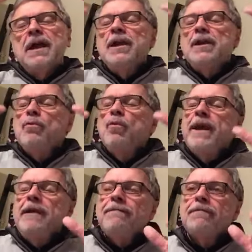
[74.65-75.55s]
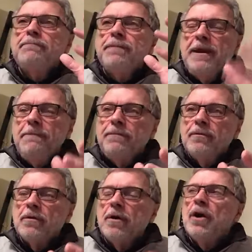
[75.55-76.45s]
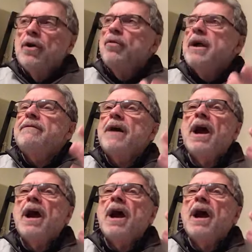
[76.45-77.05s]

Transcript: and away from people who have a